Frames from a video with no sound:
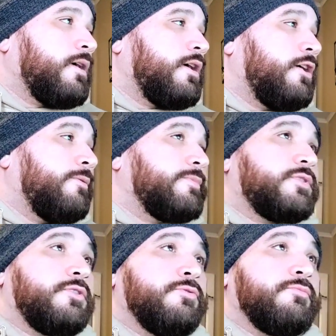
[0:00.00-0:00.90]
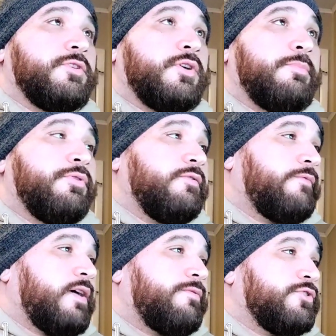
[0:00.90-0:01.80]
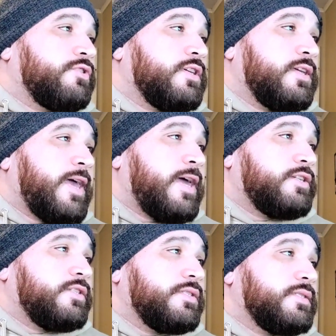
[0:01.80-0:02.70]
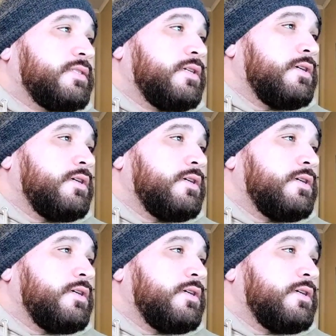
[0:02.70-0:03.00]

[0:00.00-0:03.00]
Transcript: Um, so, you know, I put in 500 gigahashes.